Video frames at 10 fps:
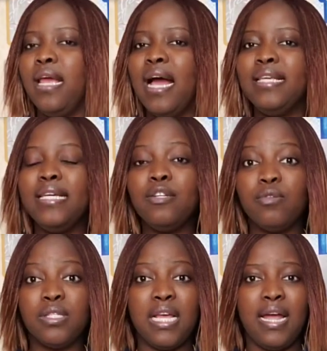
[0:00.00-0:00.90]
they are yet
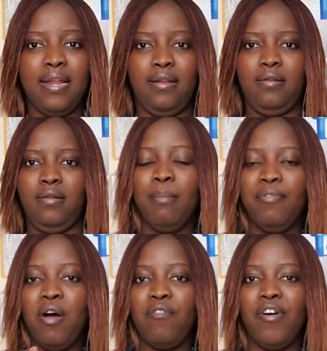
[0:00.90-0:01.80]
to sign.
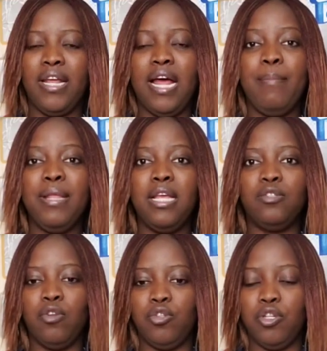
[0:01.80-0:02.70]
Before I forget, her birthday
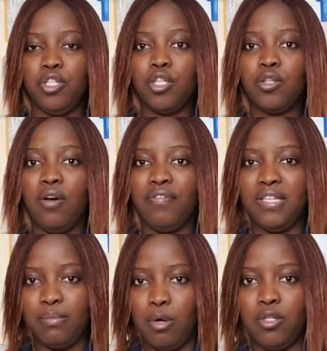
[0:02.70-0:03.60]
is on the 26th of
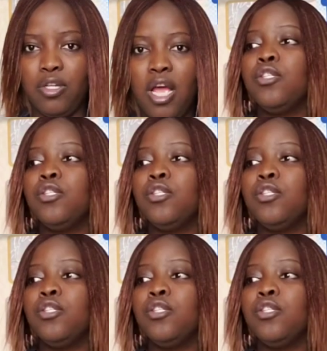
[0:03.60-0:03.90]
this month.